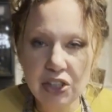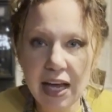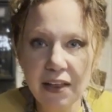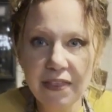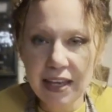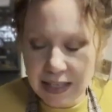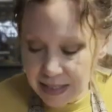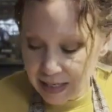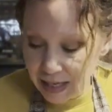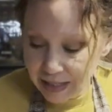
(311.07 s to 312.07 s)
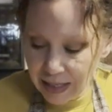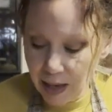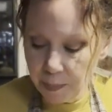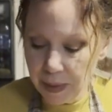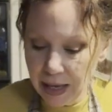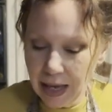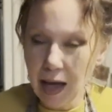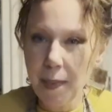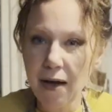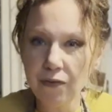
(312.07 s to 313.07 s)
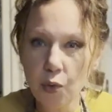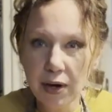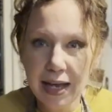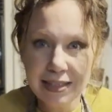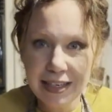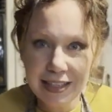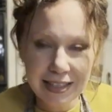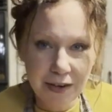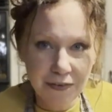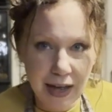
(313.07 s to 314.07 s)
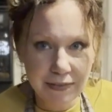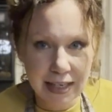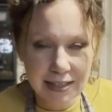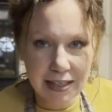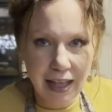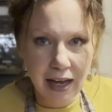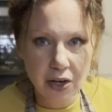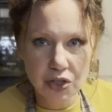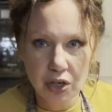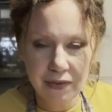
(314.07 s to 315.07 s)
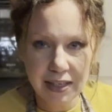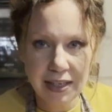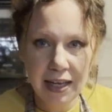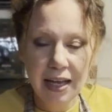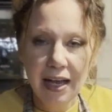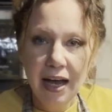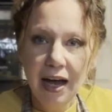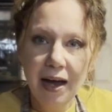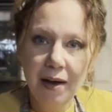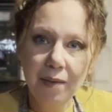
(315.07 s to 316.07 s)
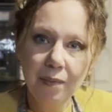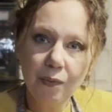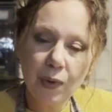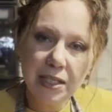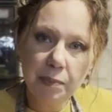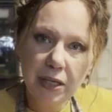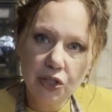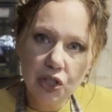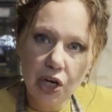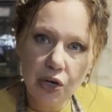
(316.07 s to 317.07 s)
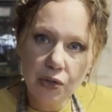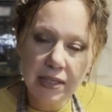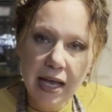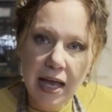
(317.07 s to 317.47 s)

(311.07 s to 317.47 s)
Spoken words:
Now this ended up being about 4 dozen instead of 5 dozen, like our serving recipe shows.